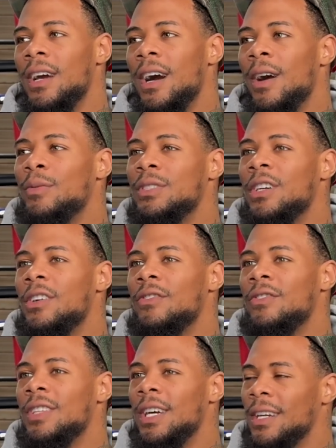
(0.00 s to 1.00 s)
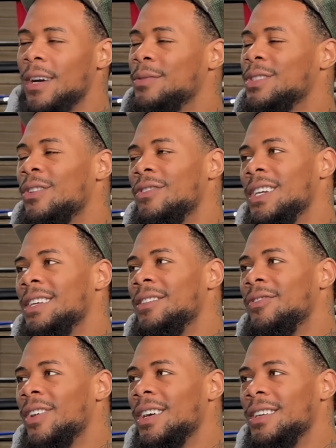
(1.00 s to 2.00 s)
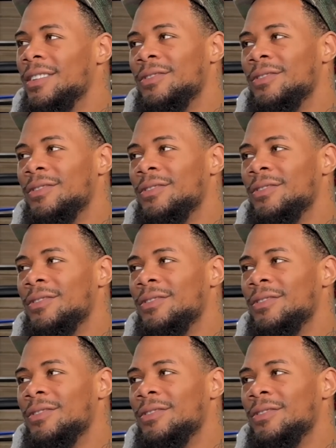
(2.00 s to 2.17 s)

I was already a fighter.